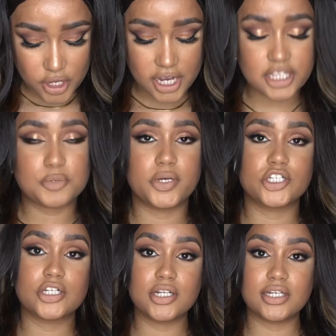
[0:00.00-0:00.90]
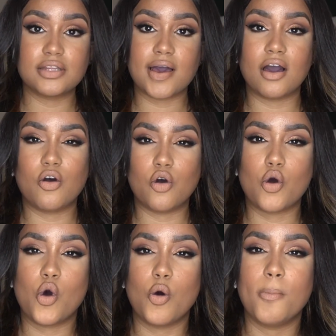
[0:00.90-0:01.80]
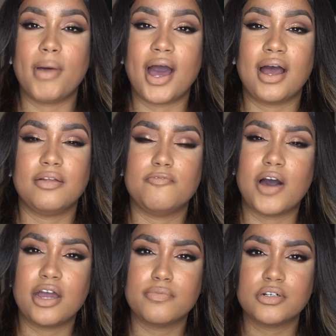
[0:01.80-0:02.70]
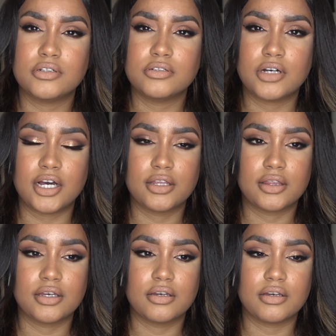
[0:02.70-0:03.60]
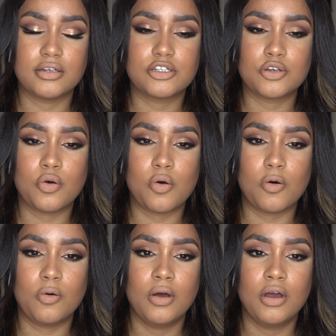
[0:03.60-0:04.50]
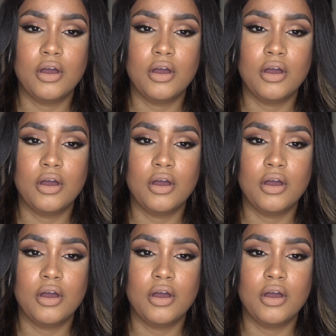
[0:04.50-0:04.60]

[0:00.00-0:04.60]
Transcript: especially that whole matte Viva, I think it's called.